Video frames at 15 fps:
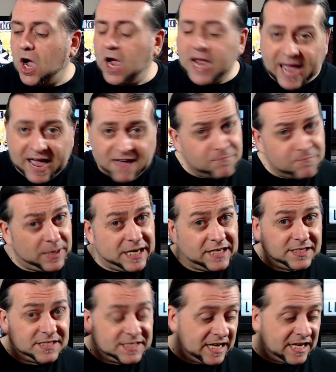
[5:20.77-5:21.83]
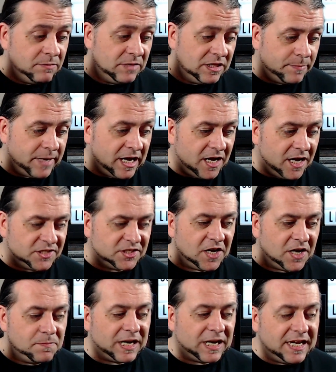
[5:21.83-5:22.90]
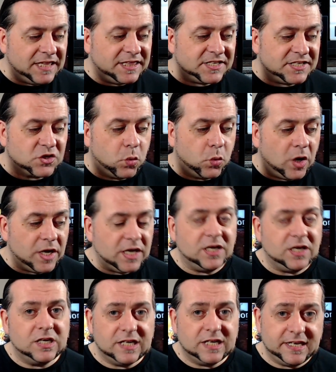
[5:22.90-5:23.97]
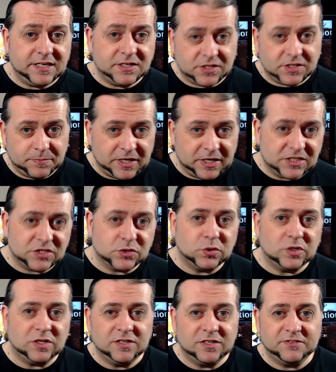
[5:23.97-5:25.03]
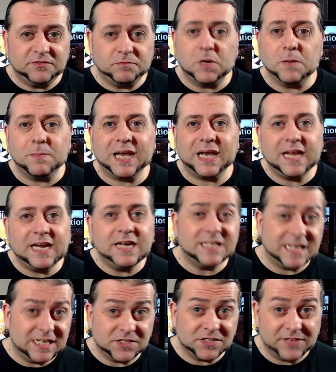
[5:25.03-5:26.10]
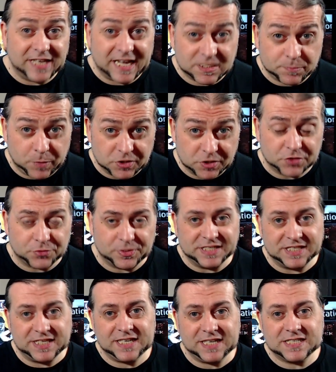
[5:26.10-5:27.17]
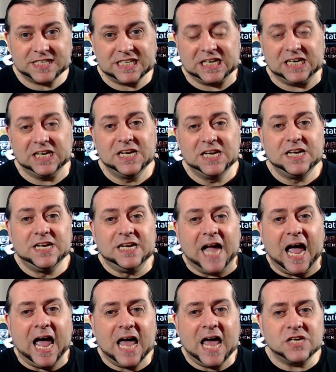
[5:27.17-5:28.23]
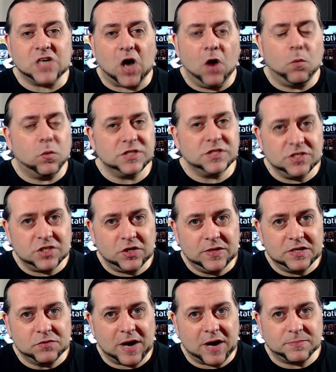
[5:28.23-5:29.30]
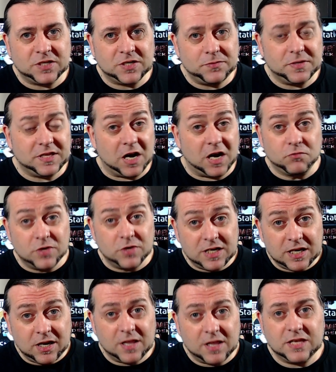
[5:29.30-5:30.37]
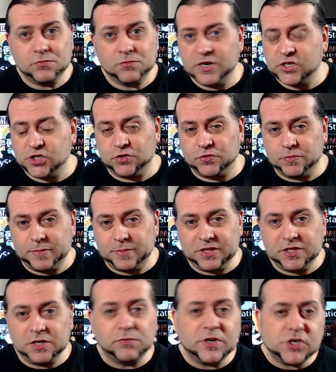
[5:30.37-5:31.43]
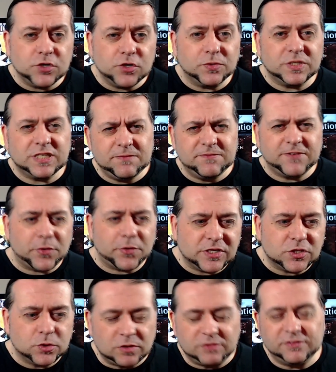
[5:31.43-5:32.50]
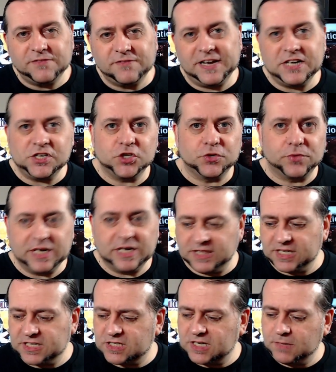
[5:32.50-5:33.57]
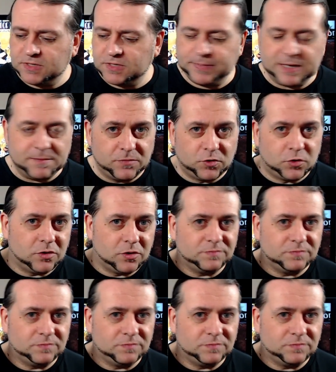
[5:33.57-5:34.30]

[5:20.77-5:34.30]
I have played this game in the past. I played this quite early into my playing days of the Xbox 360. And I wasn't totally wrapped up with it. I really liked the original, but the original seemed very sort of adventure-y, and this seemed a bit more